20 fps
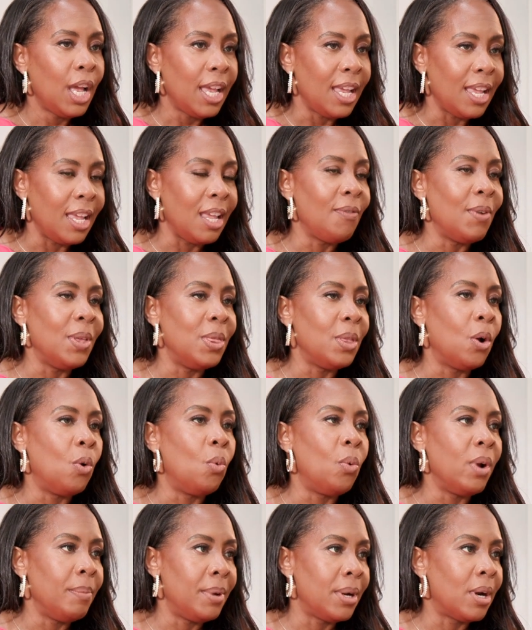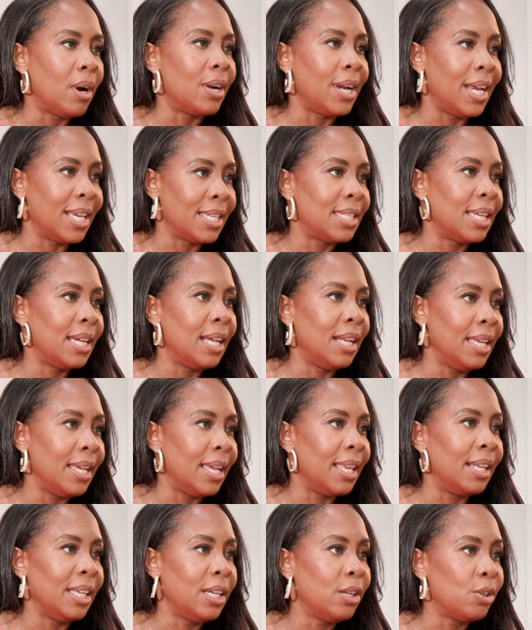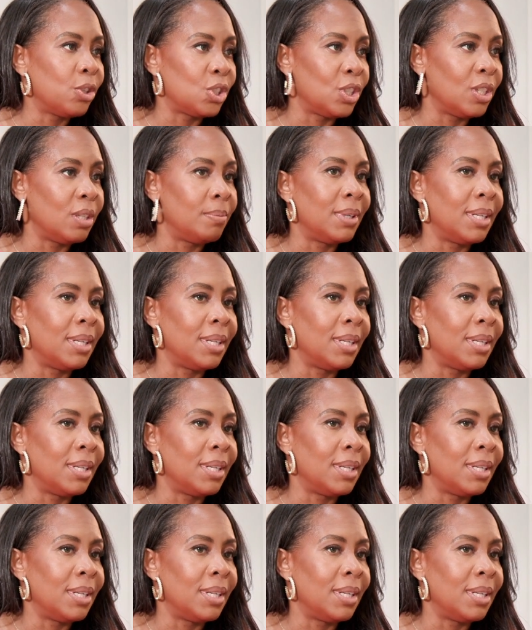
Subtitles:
even though women are excelling in leadership,